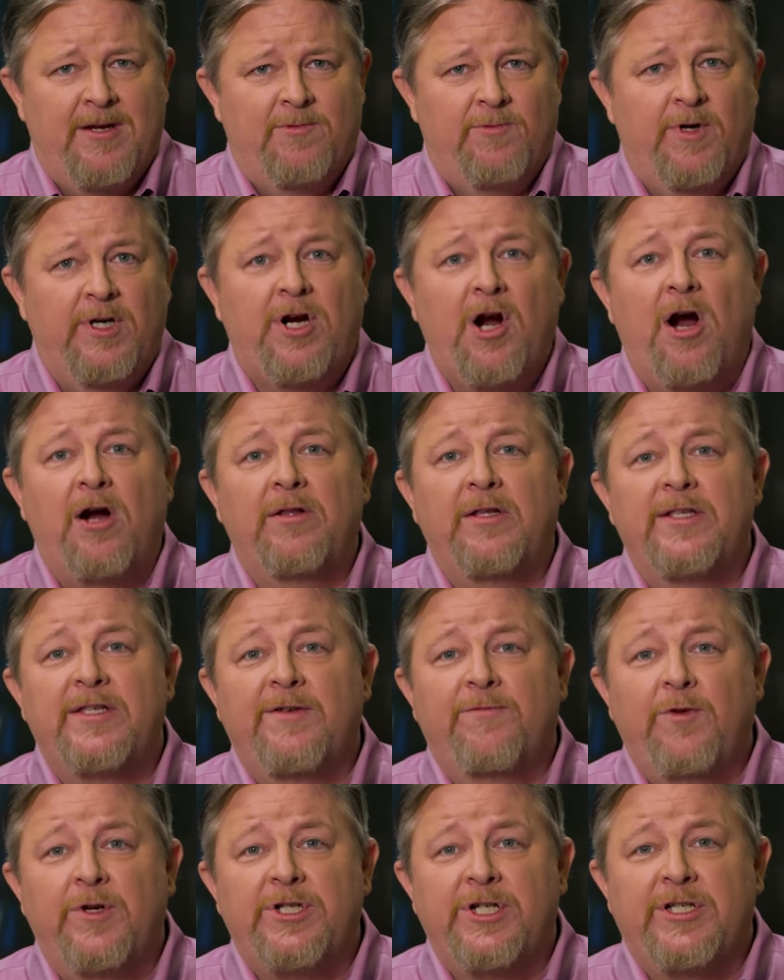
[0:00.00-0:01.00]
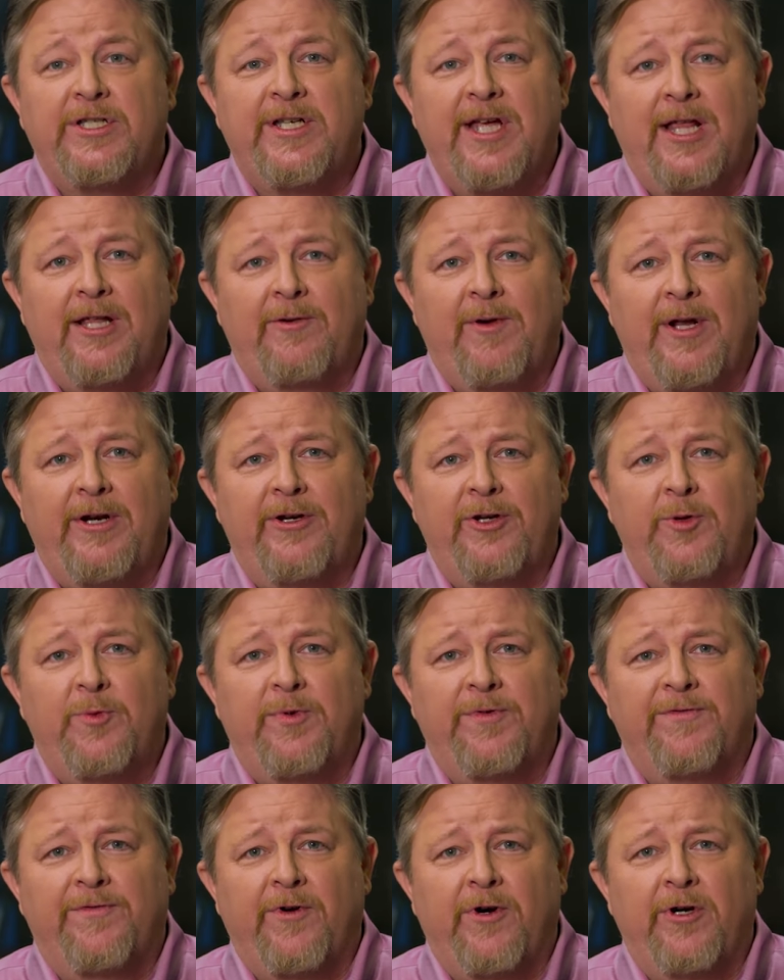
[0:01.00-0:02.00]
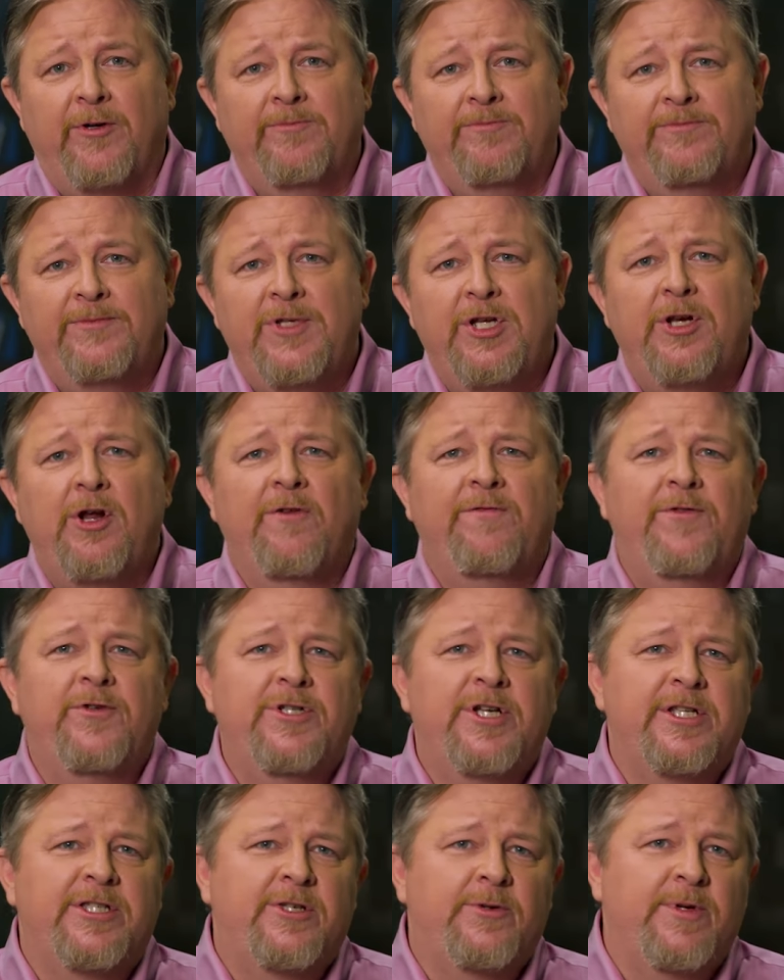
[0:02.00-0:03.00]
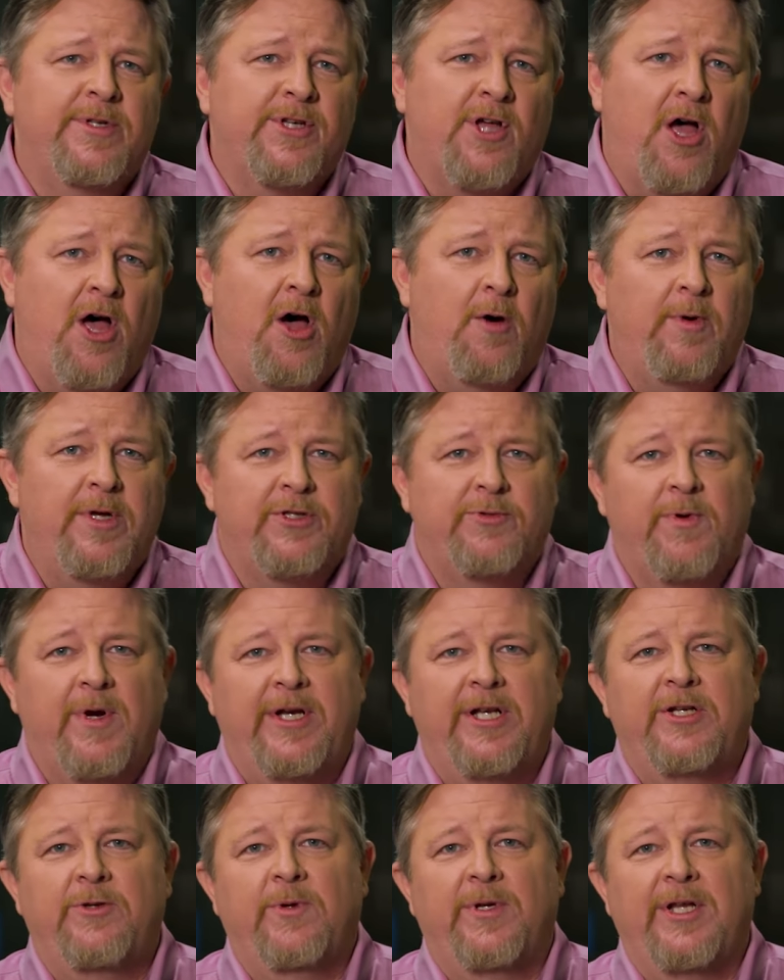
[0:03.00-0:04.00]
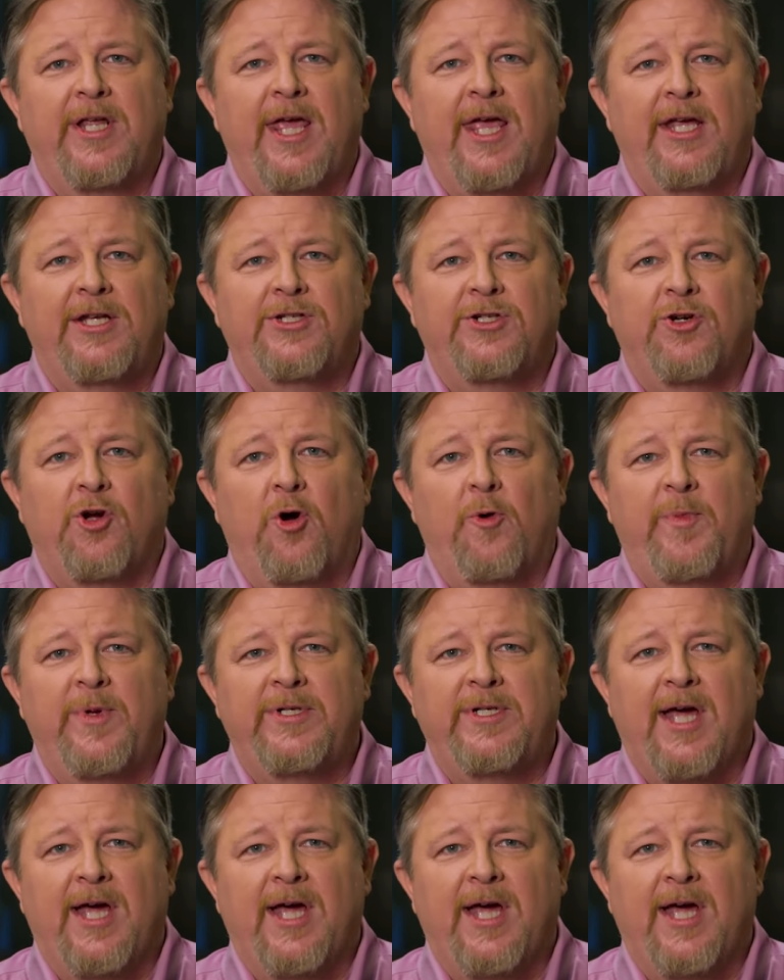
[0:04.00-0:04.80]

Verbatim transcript: Regardless of which accelerator you prefer, you know Fujitsu is always ready to engage in open